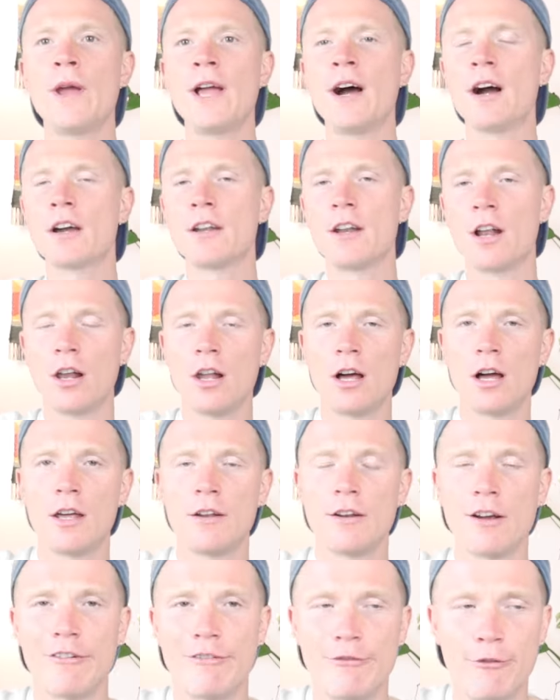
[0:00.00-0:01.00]
we are going to
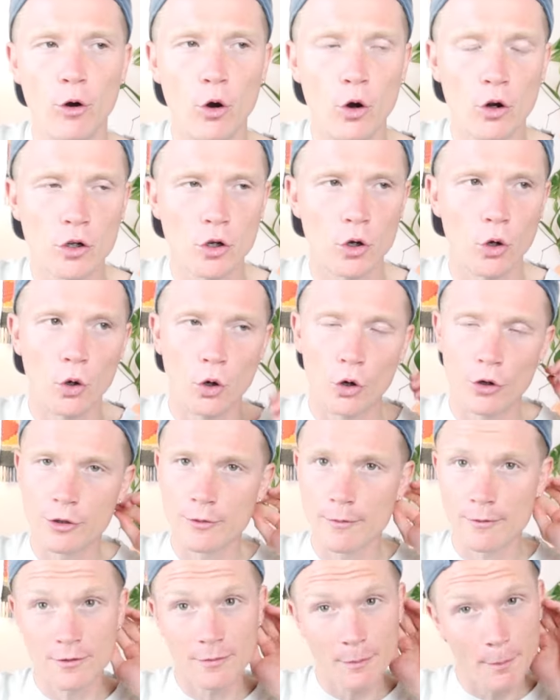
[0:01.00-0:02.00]
learn a 4-chord
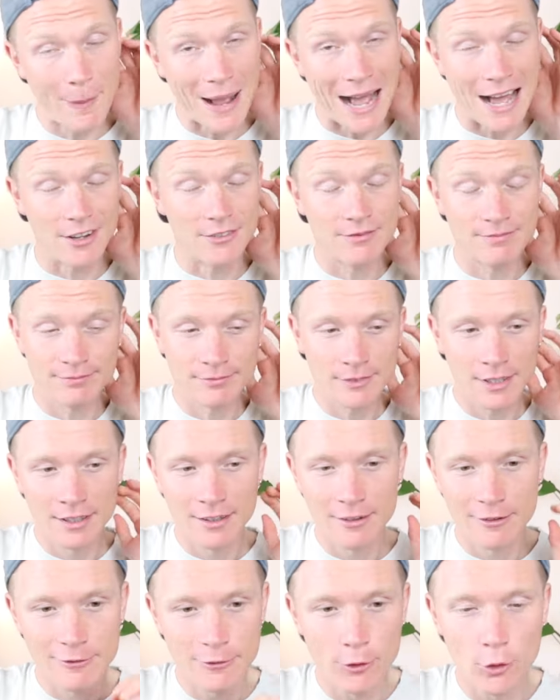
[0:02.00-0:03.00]
pattern,
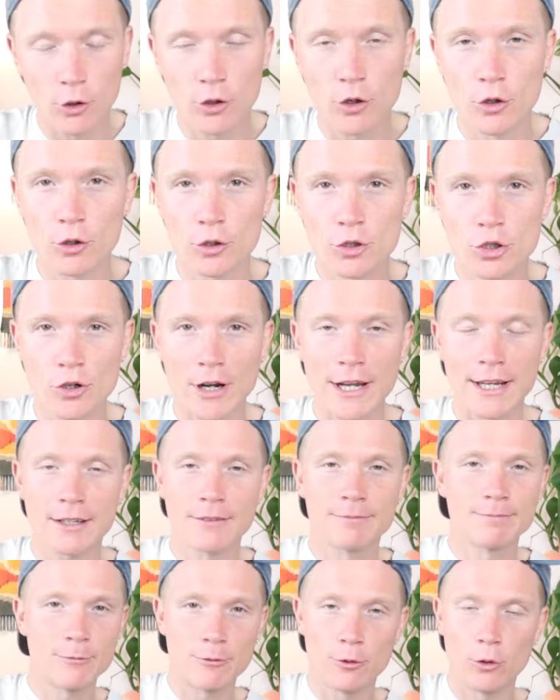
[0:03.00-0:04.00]
4-chord
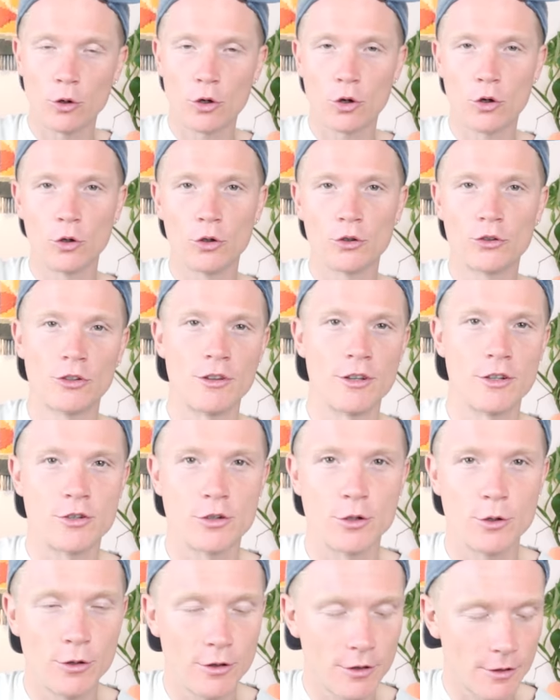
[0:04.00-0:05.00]
trick, 4 chords from the truth.